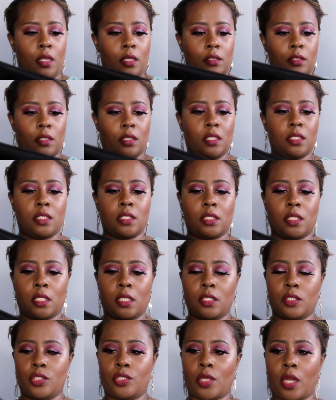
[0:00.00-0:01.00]
So this is the
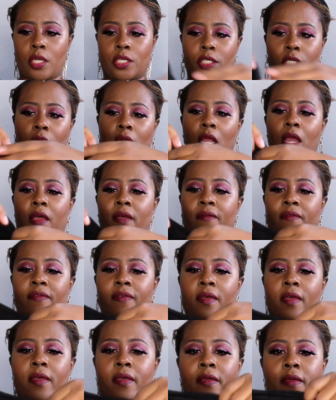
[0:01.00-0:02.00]
construction
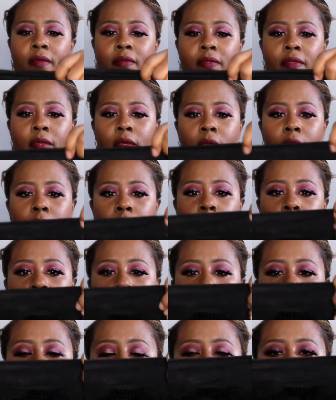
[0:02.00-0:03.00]
of the
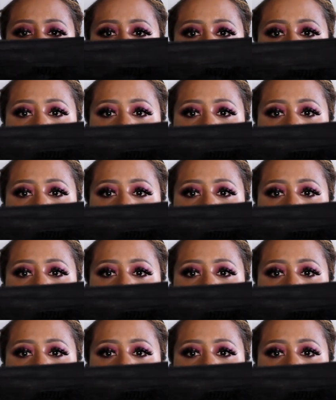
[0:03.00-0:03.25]
wig.